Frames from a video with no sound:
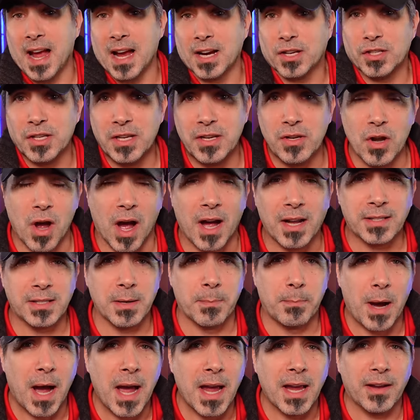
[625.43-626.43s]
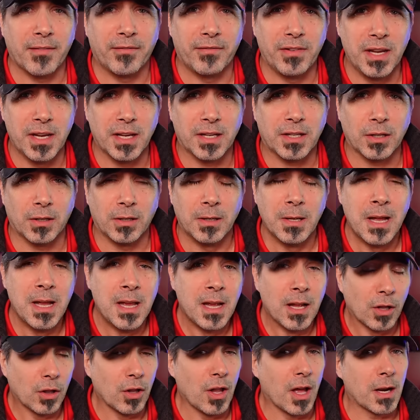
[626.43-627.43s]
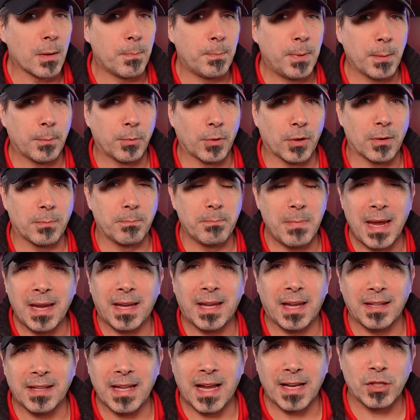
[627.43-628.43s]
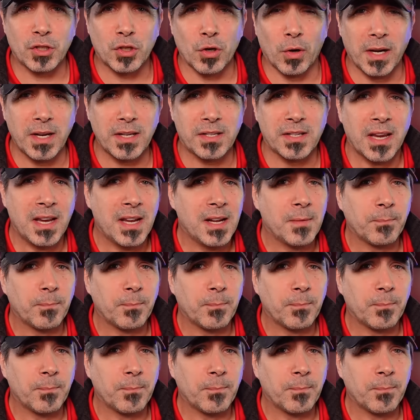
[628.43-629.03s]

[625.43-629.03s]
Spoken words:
actually not to buy a vehicle. A lot of people are making that choice